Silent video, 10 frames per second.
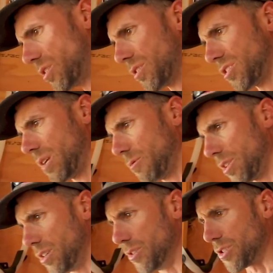to do the same with
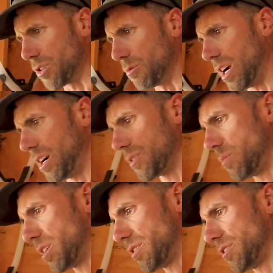our neutral wires,
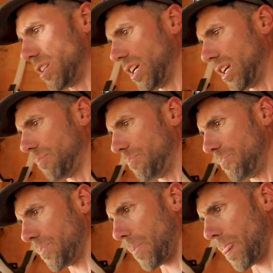because again,
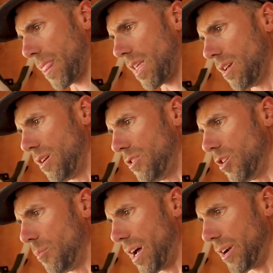
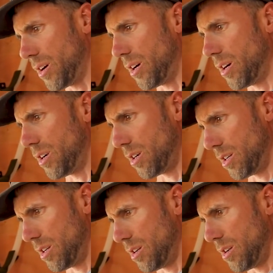no matter
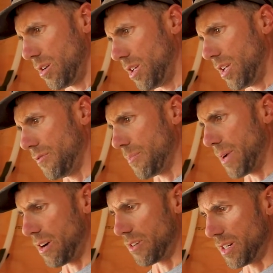if the
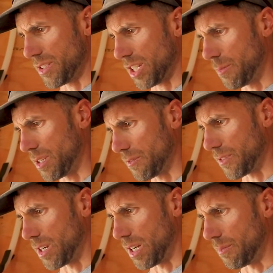power is coming
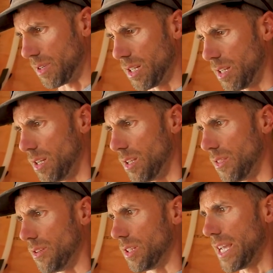from
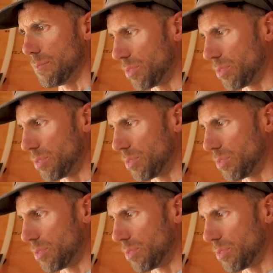the light